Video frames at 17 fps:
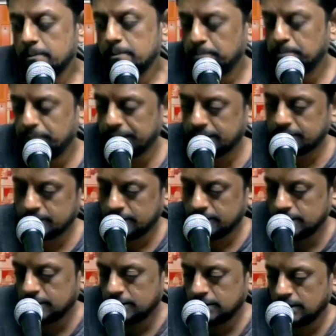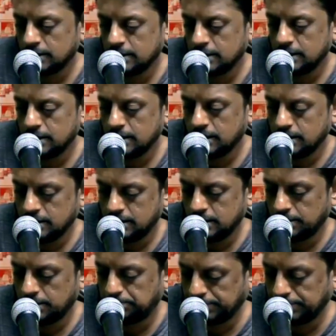But
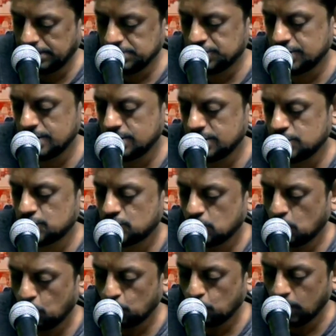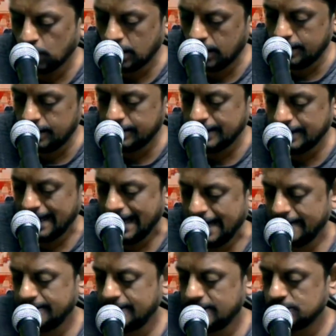a person's word
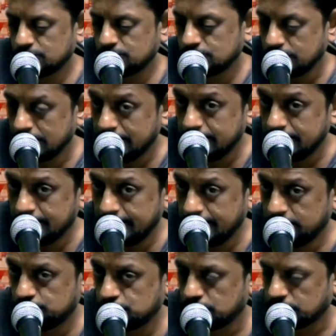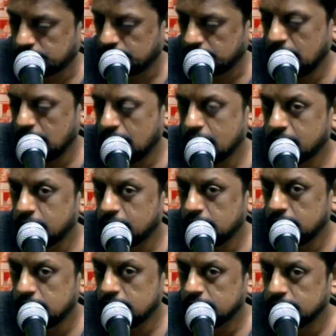and his nature are
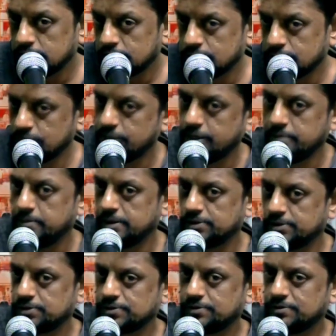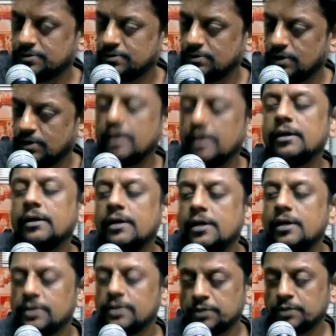synonymous. Okay,
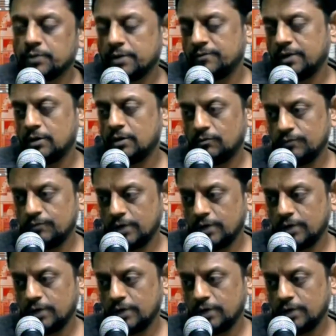that's why we we